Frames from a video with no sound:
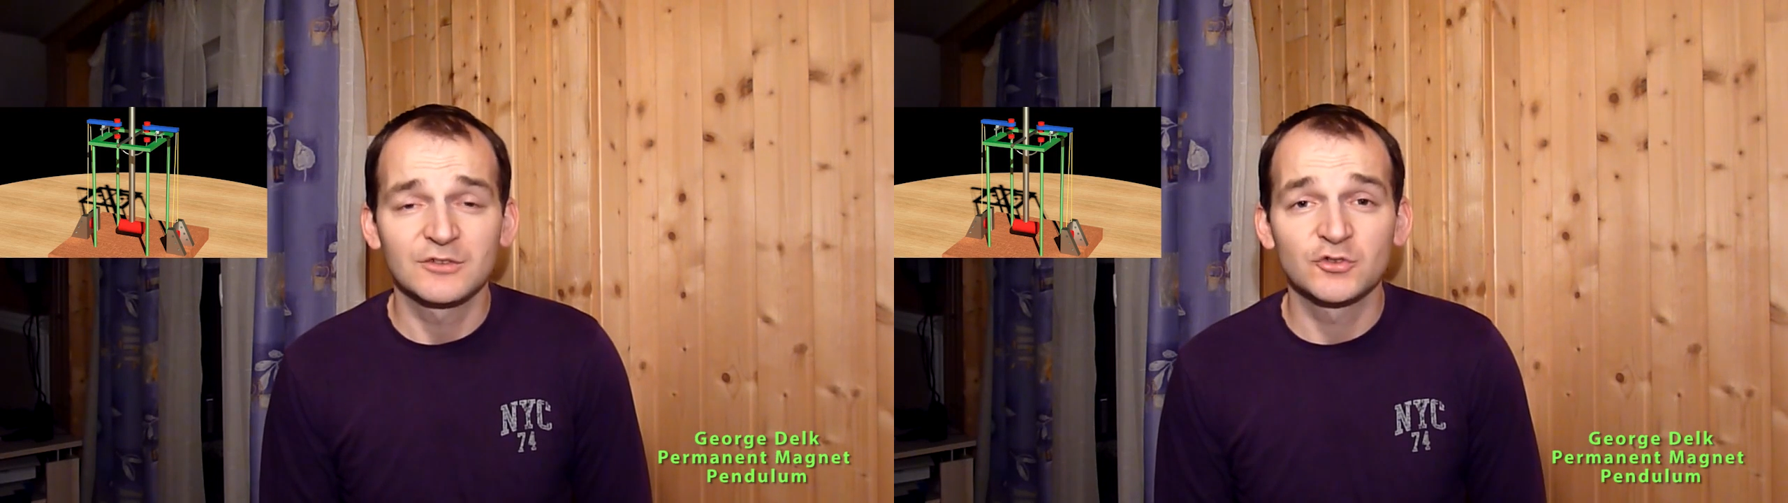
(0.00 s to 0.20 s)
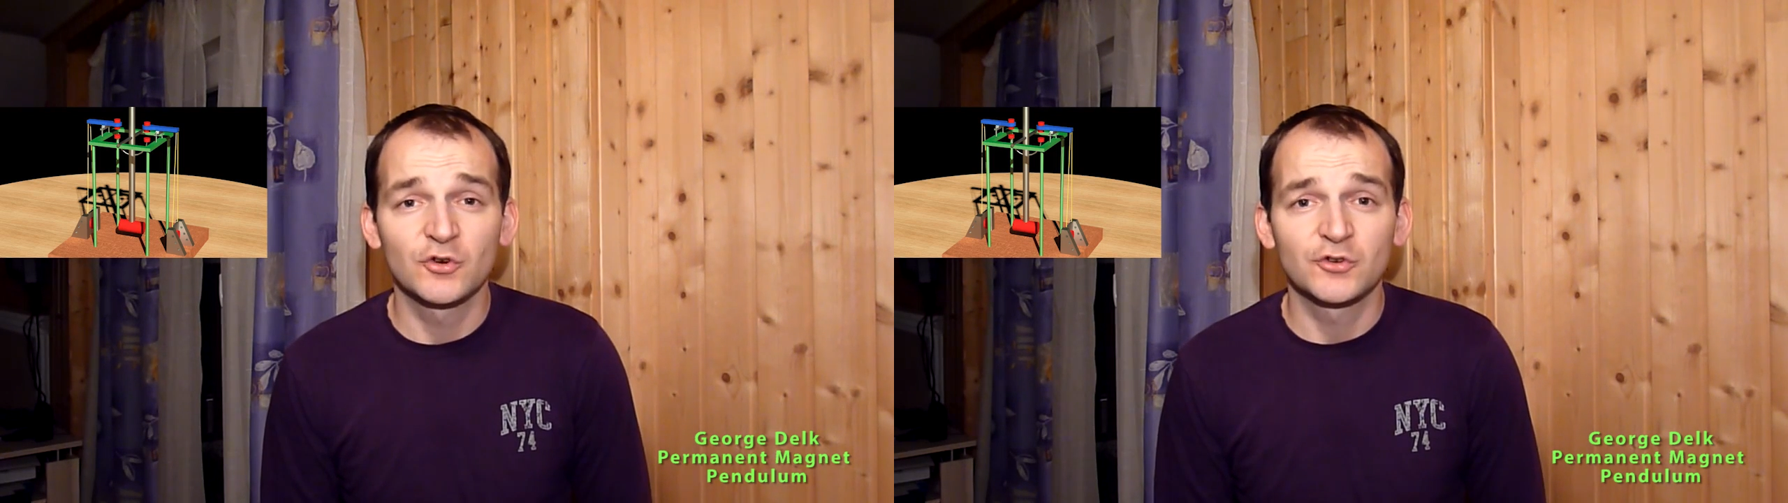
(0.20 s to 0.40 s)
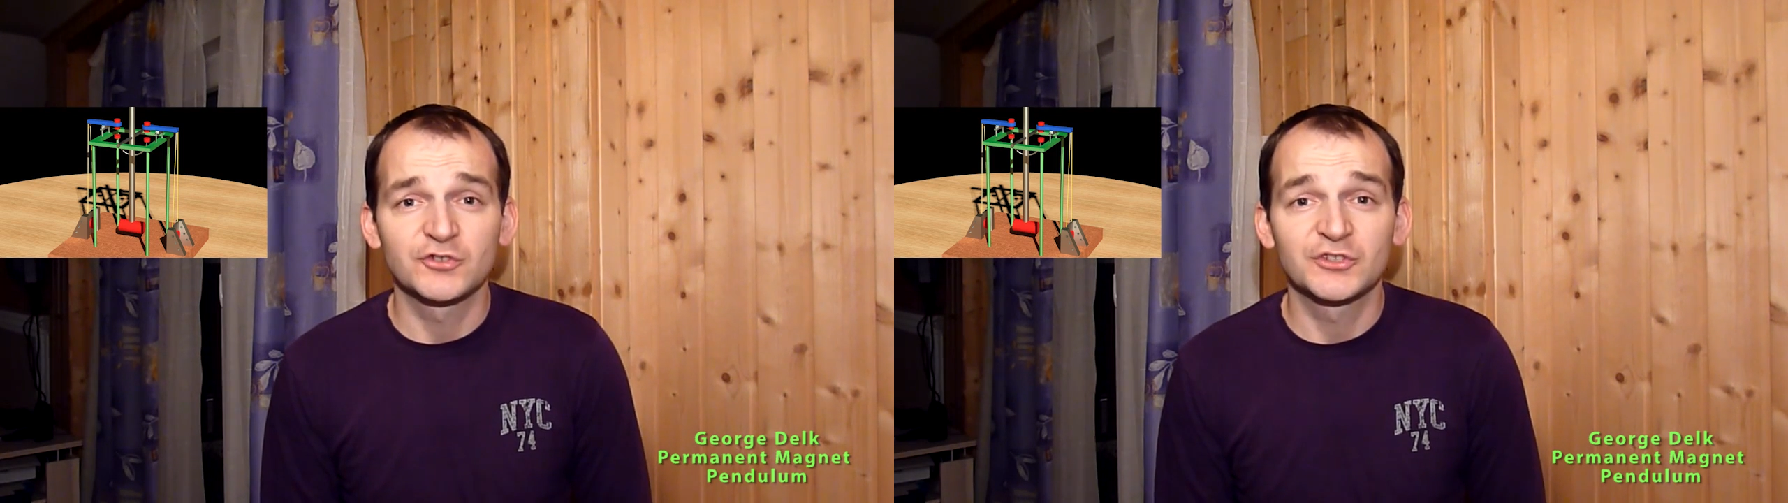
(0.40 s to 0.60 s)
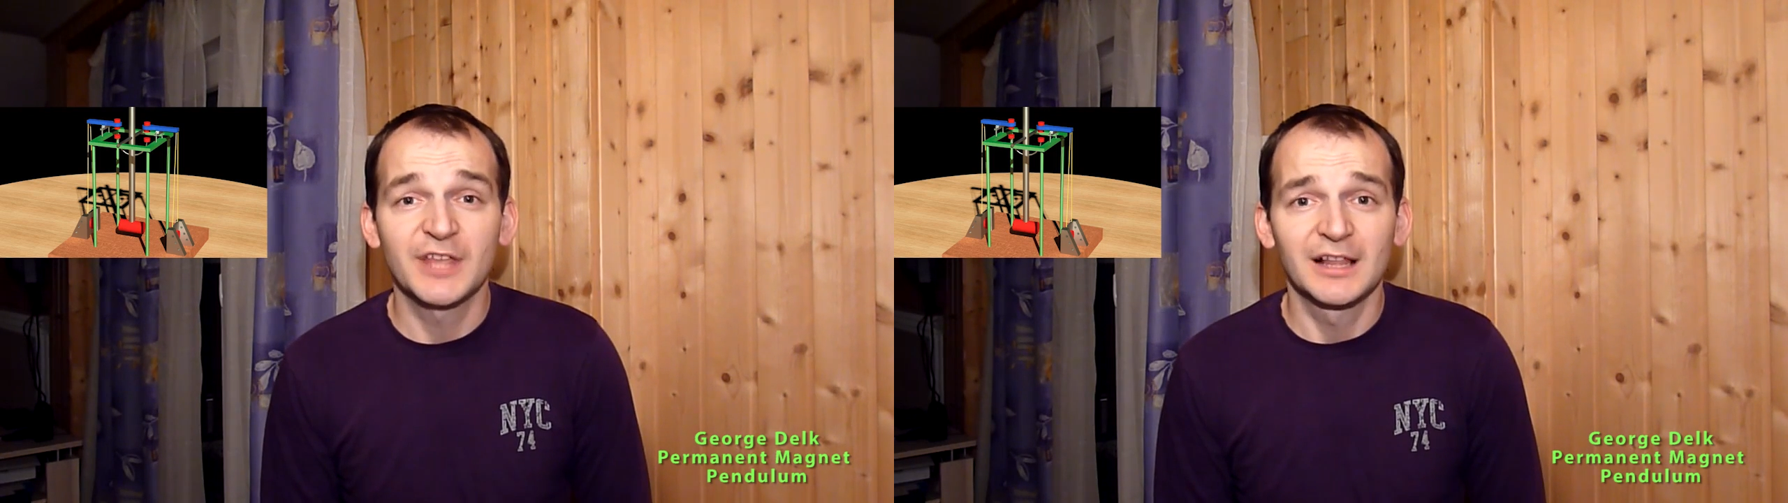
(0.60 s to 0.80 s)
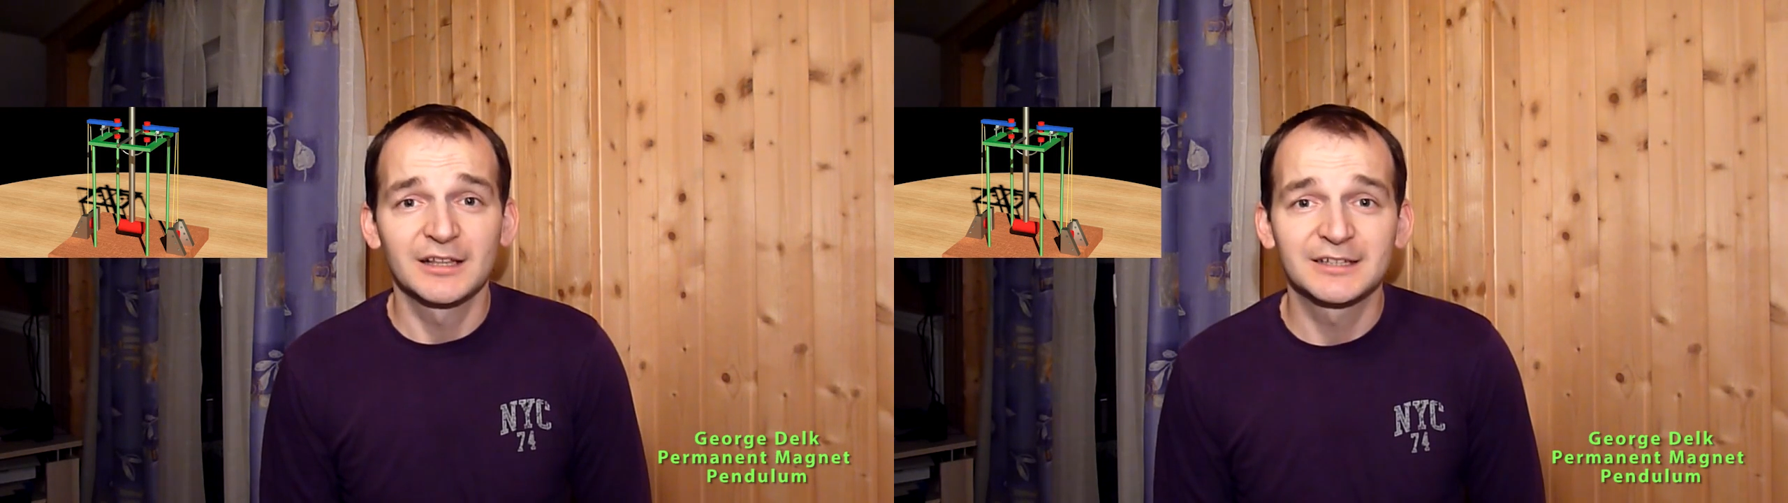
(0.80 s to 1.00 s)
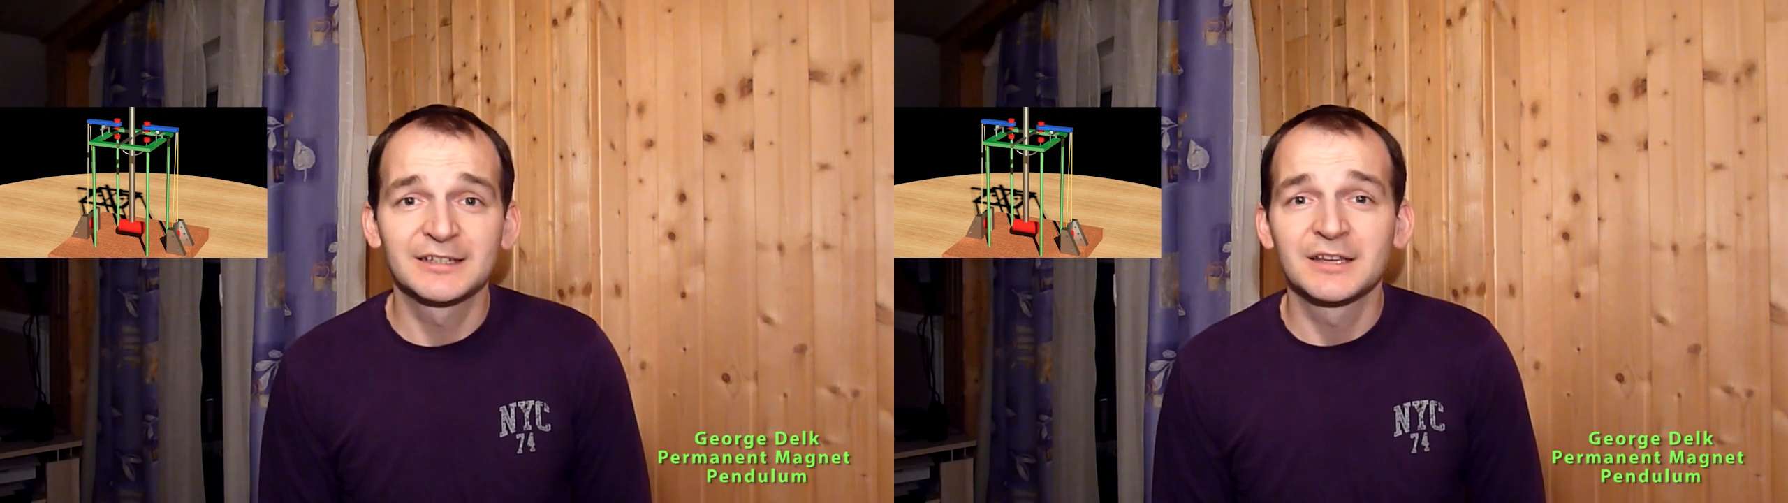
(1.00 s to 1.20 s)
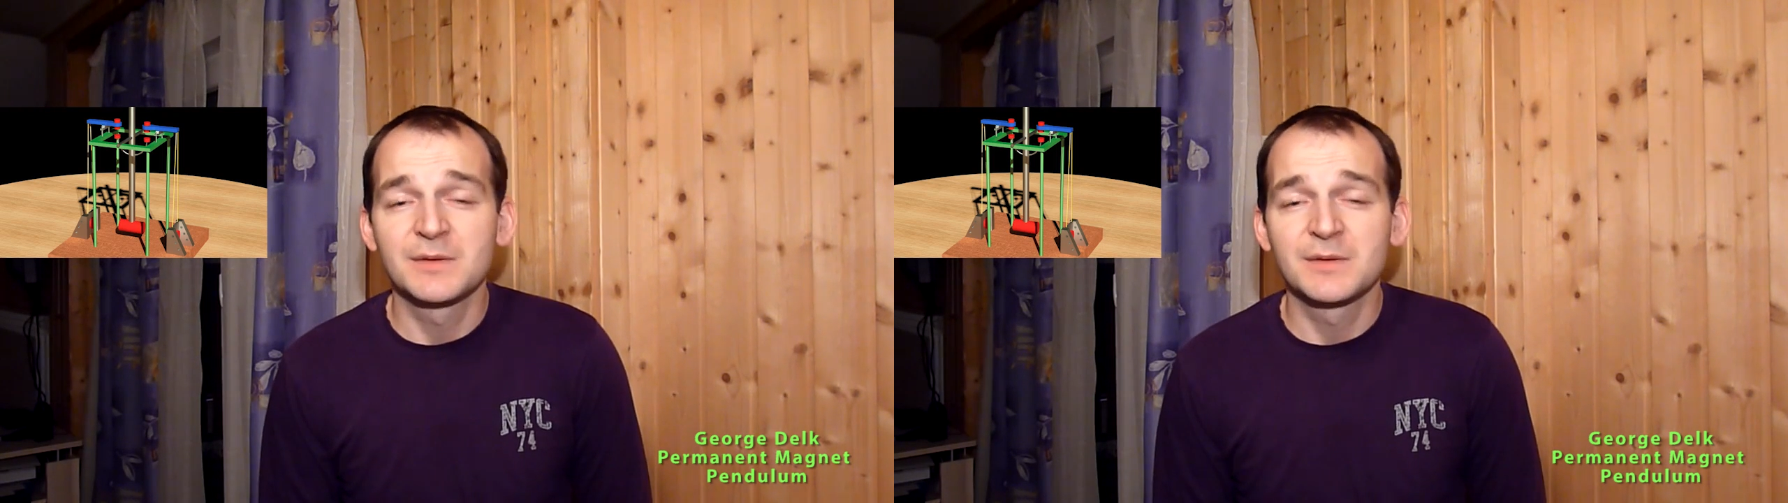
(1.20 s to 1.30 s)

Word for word: George Delk